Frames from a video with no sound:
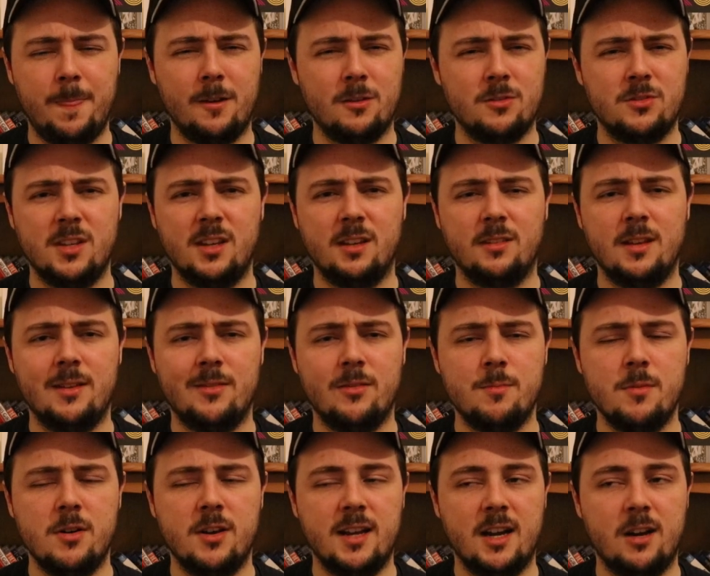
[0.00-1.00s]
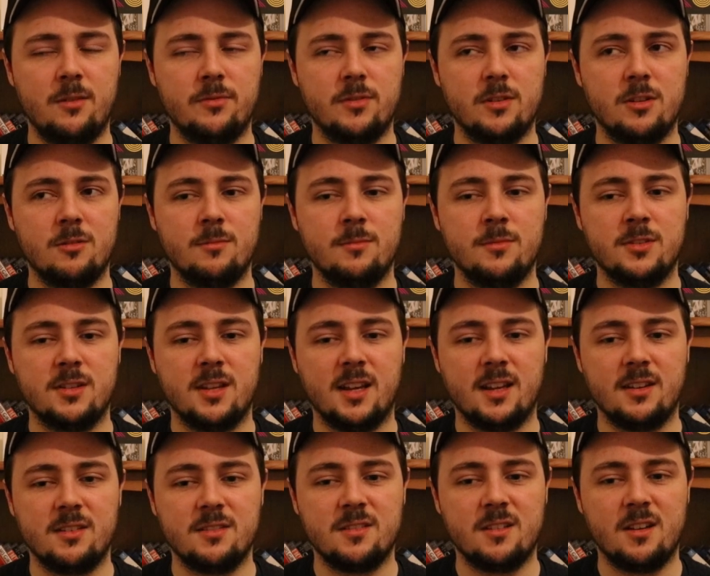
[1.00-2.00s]
seeing the other Murnau films,
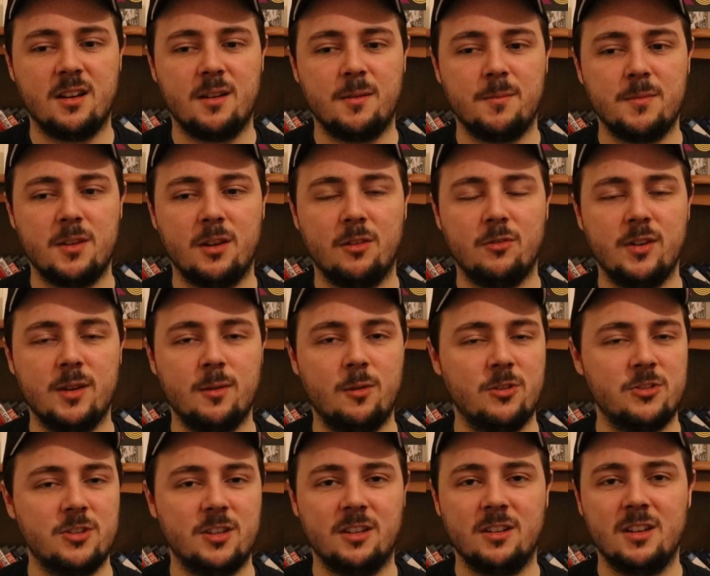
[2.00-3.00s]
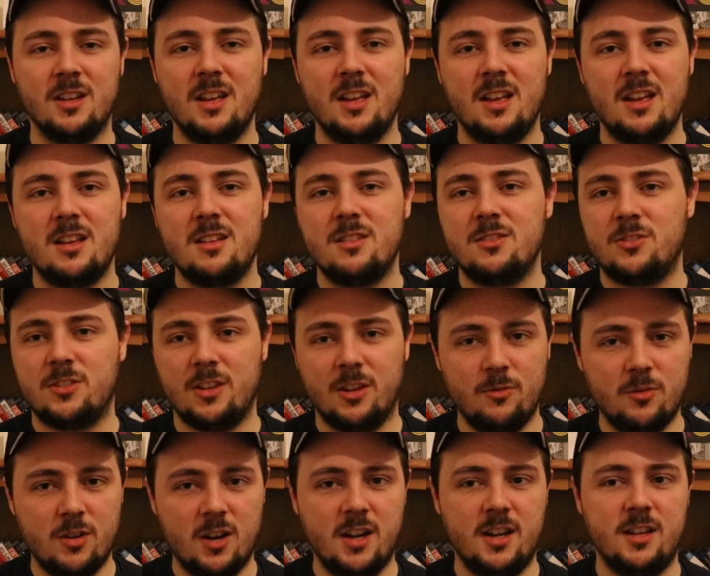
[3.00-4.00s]
and rewatching
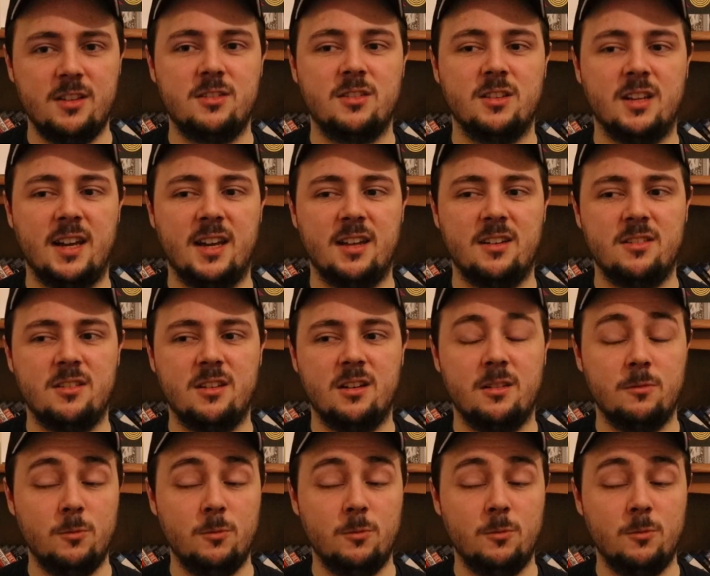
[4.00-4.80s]
Sunrise, and